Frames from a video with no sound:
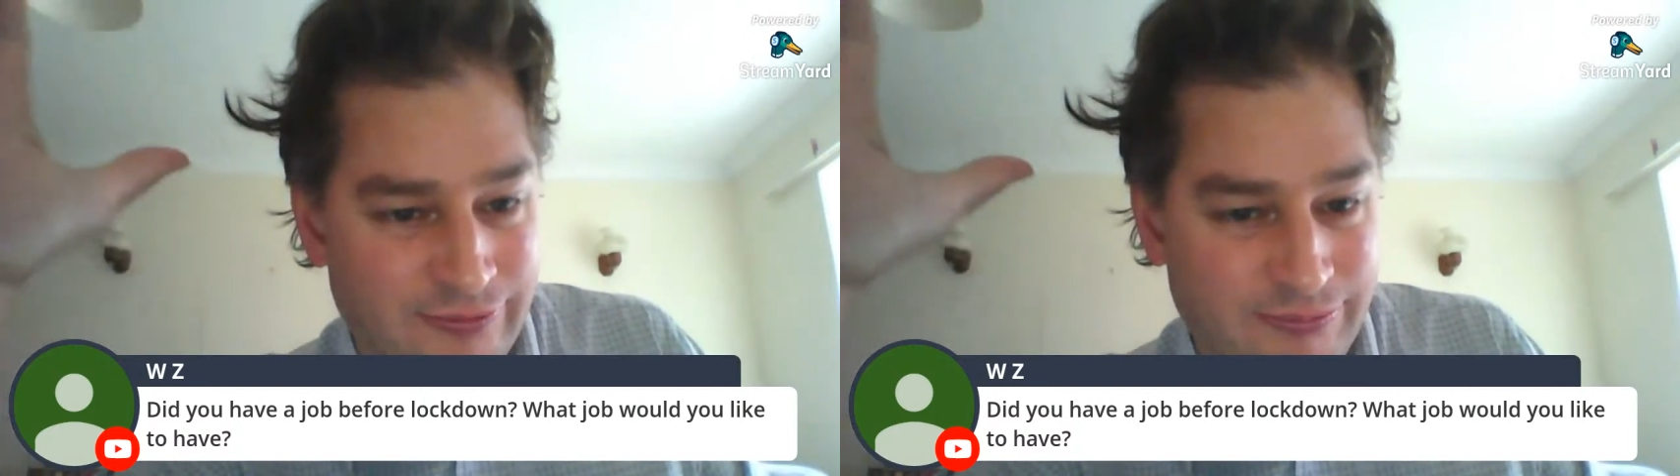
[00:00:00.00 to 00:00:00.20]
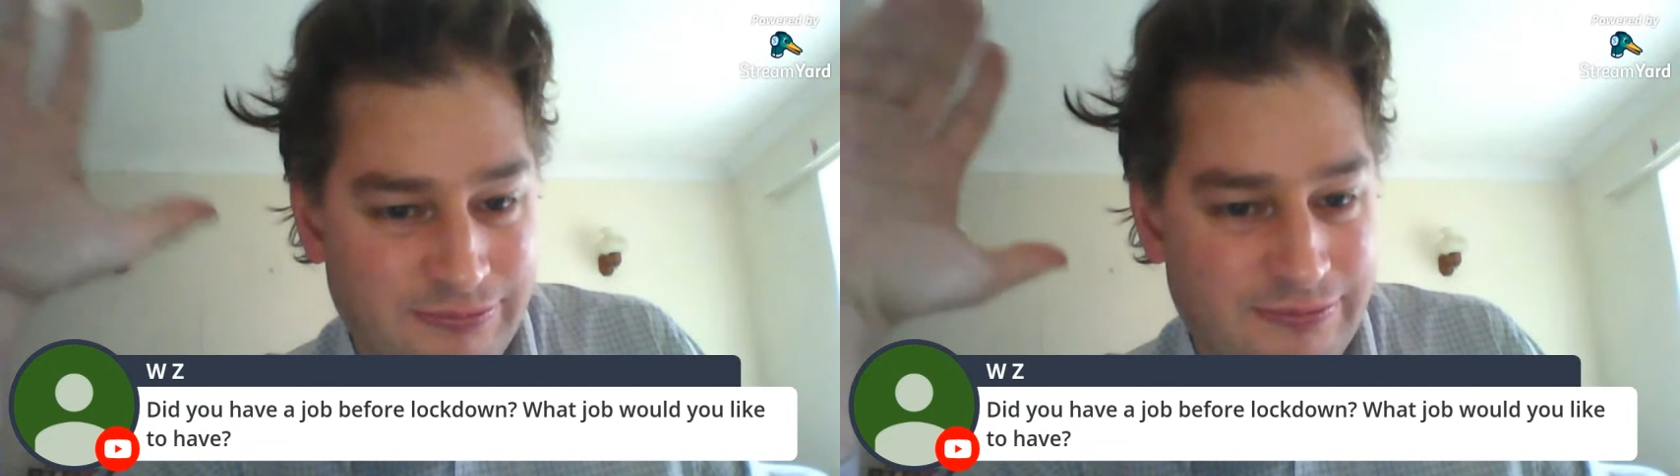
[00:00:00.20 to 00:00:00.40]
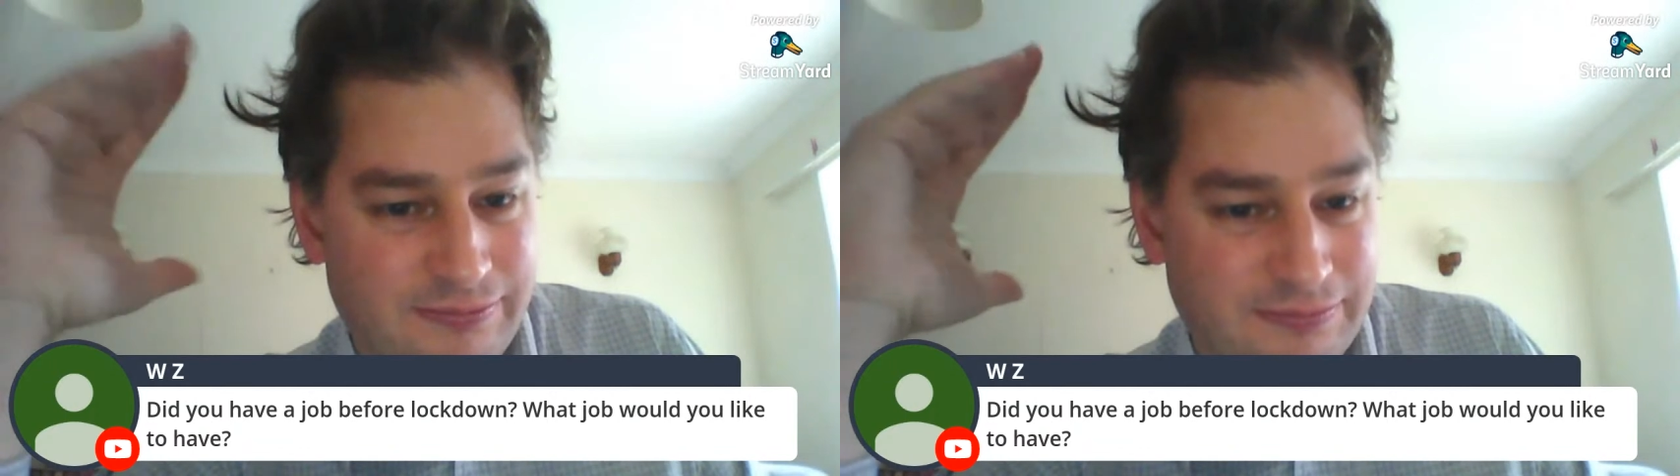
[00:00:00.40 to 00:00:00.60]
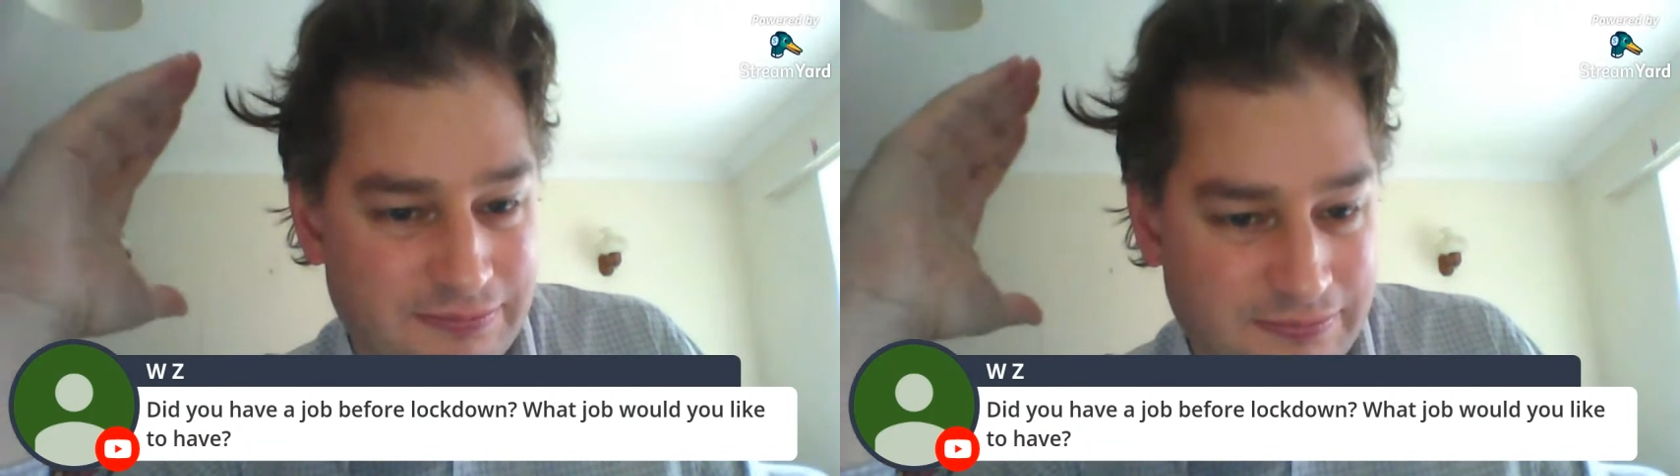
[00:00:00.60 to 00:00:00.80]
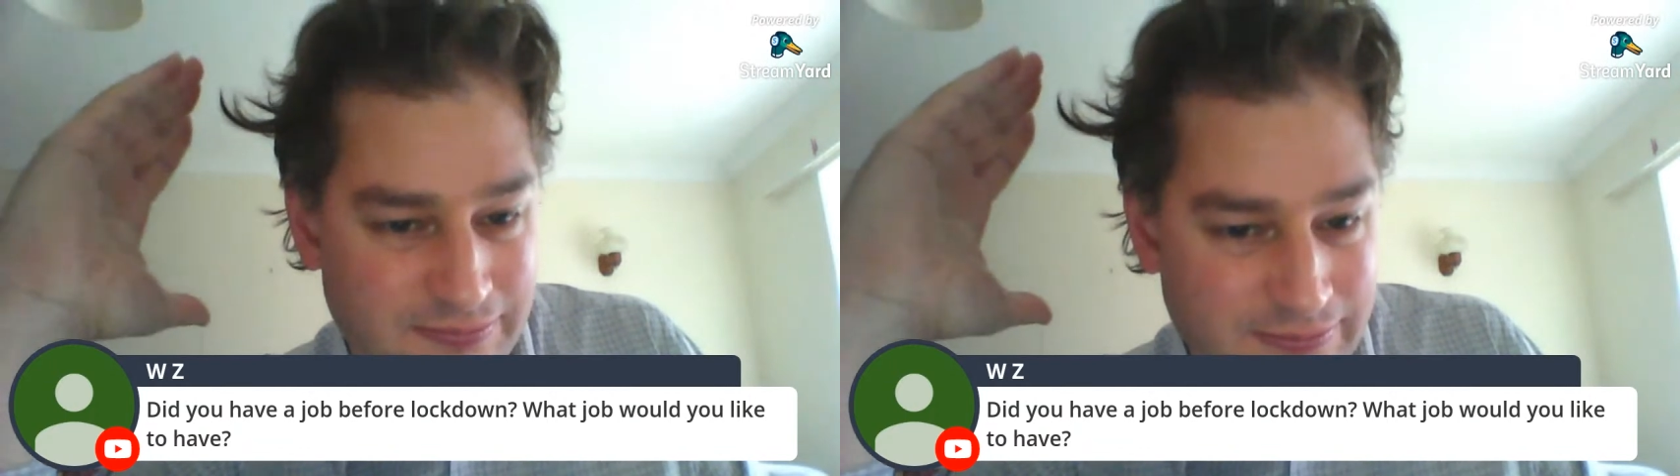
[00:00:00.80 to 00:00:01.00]
have
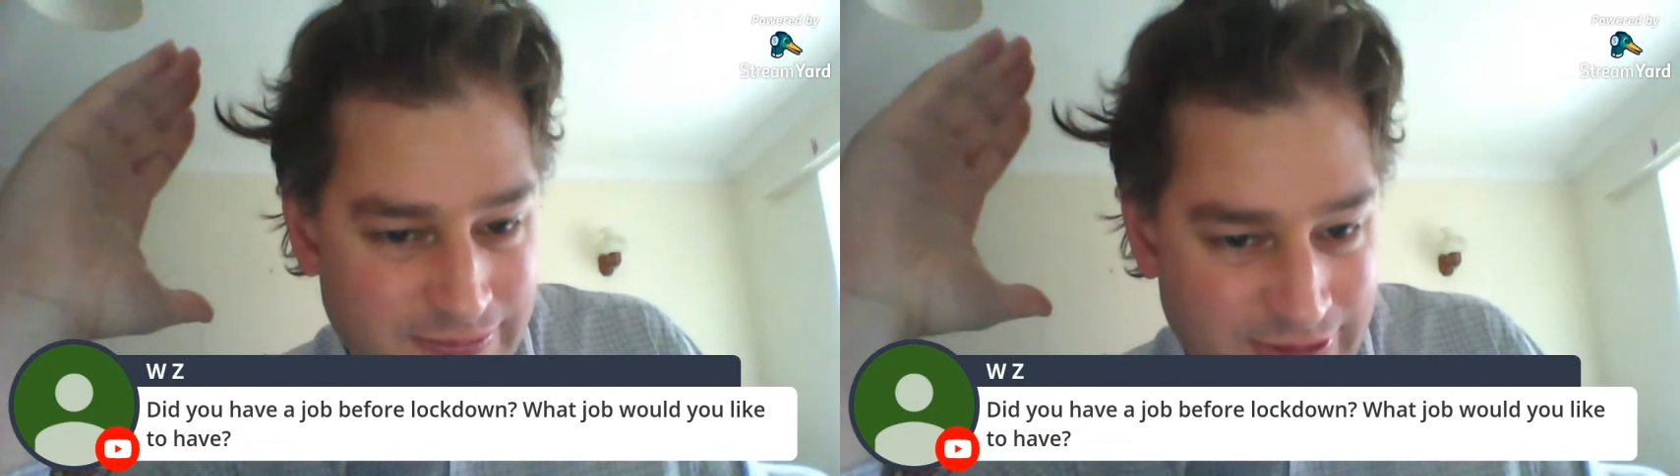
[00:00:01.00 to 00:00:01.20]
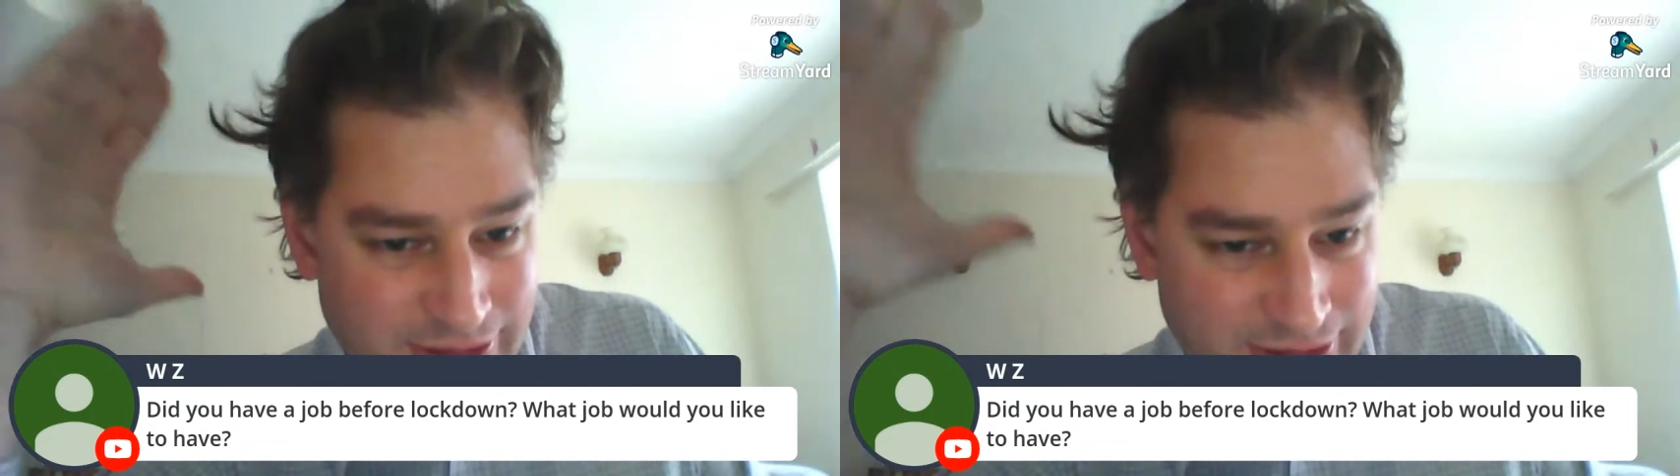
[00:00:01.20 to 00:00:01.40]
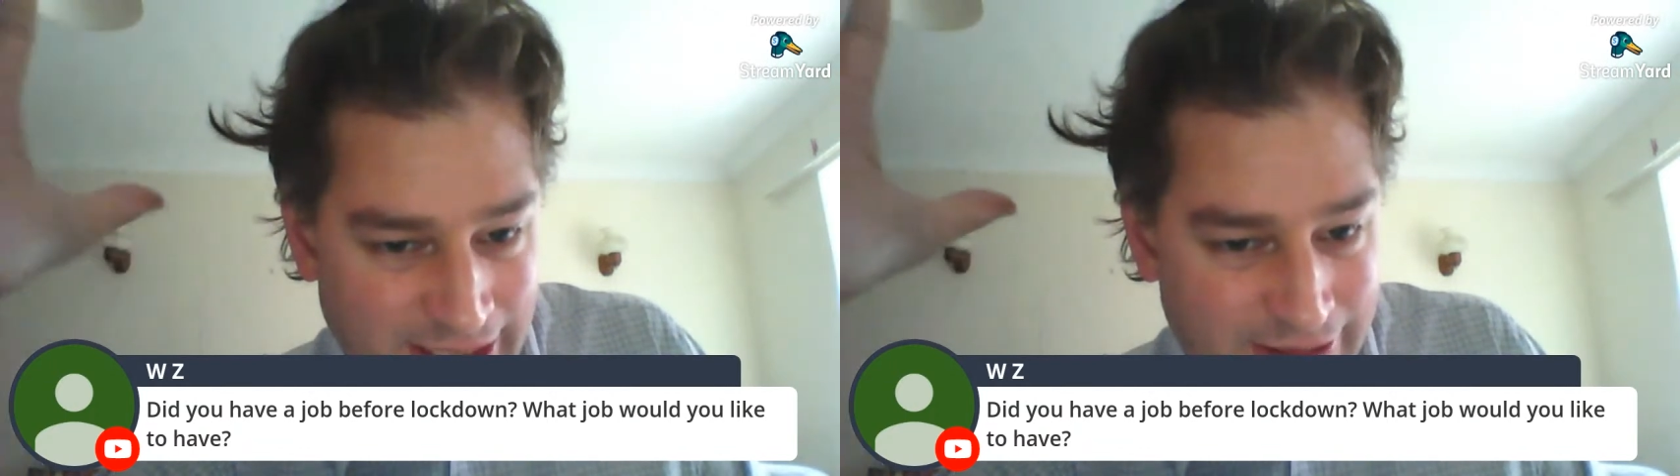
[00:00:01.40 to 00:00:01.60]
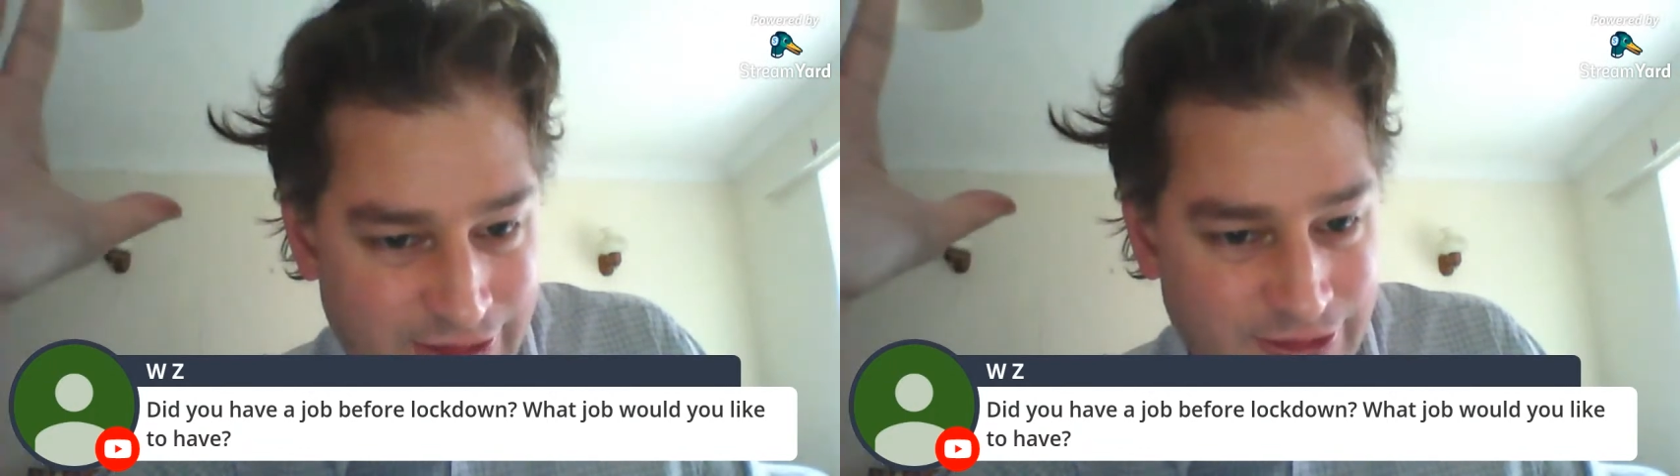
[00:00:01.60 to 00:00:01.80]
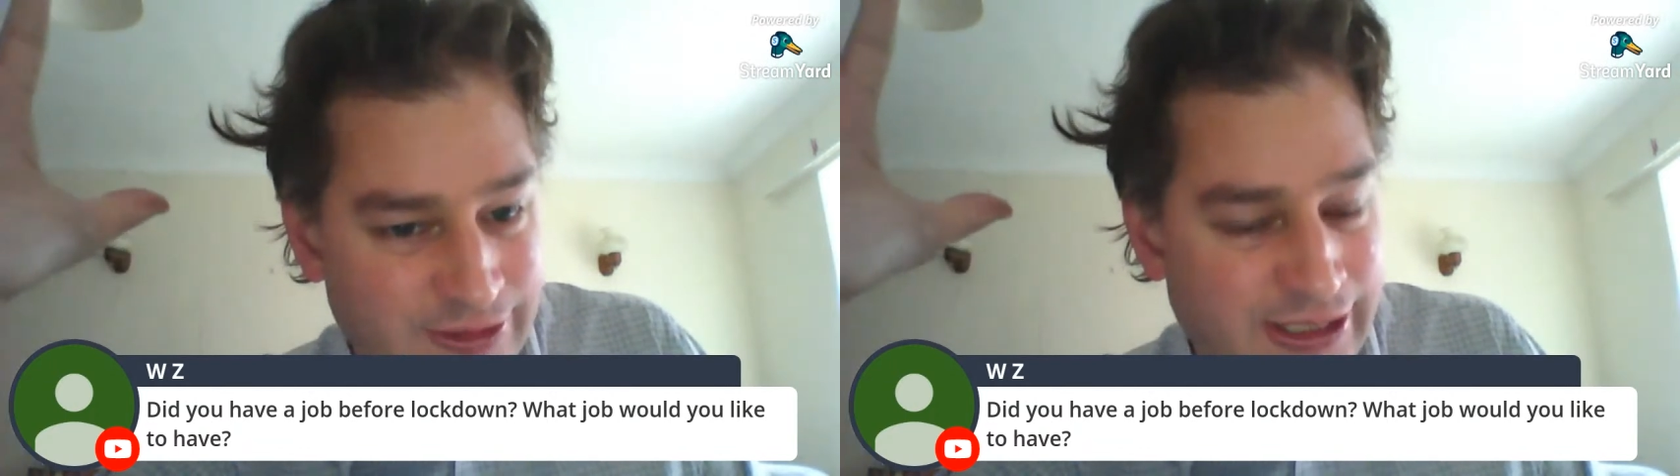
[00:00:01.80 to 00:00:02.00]

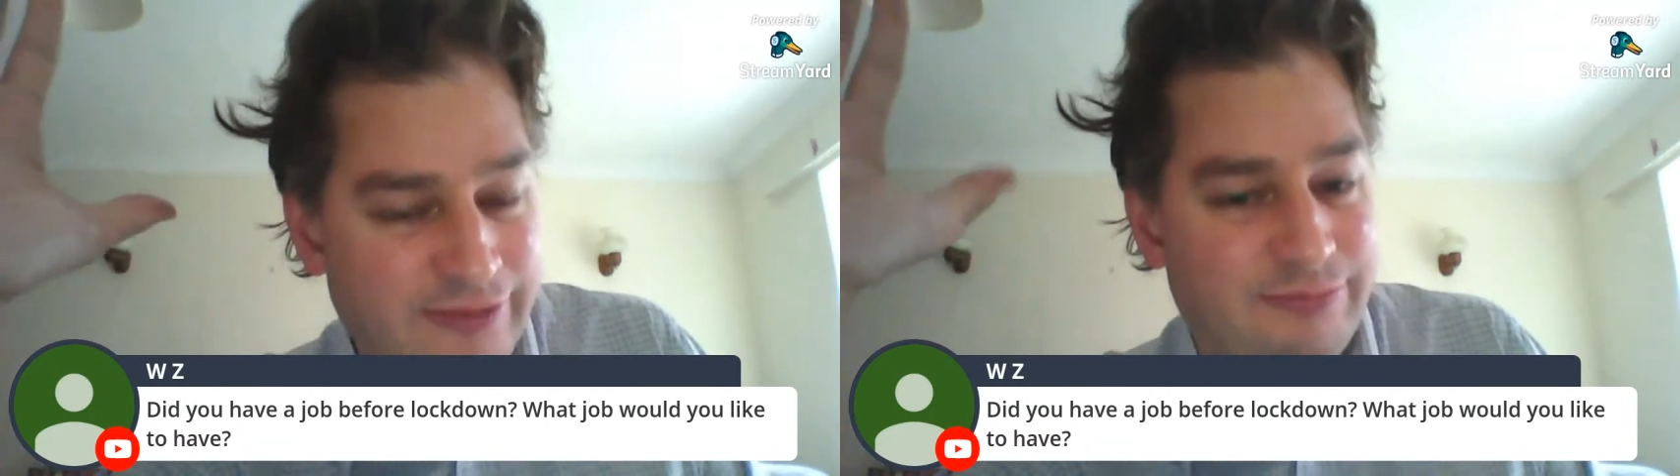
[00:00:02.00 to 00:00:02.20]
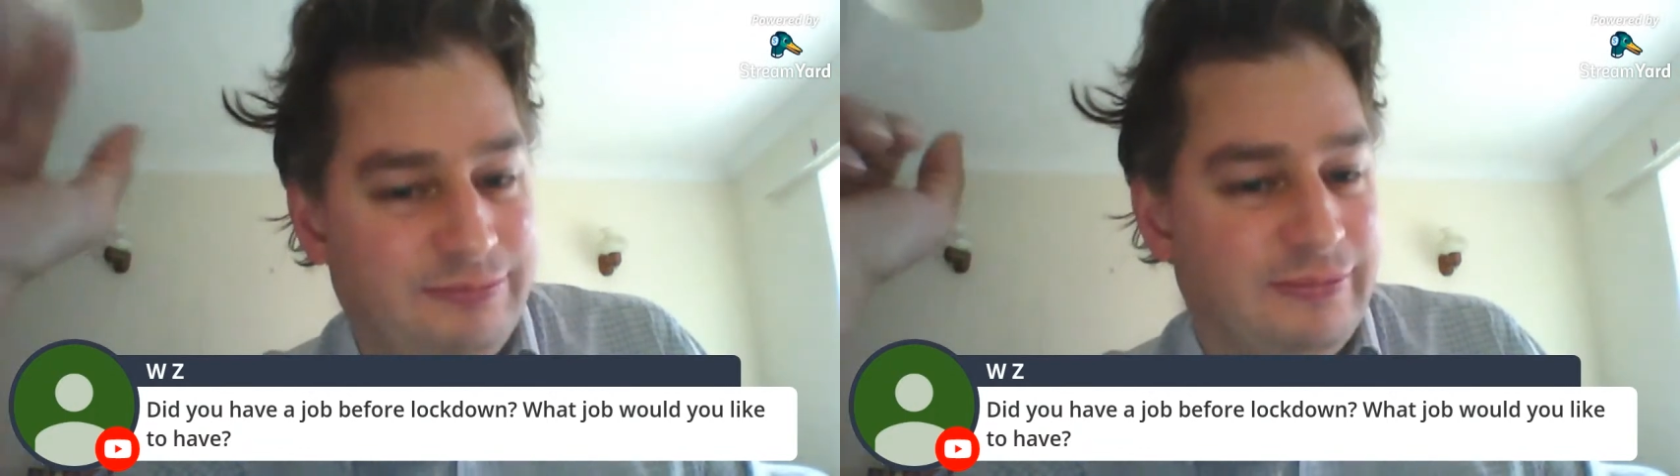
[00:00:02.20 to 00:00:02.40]
stuck to it.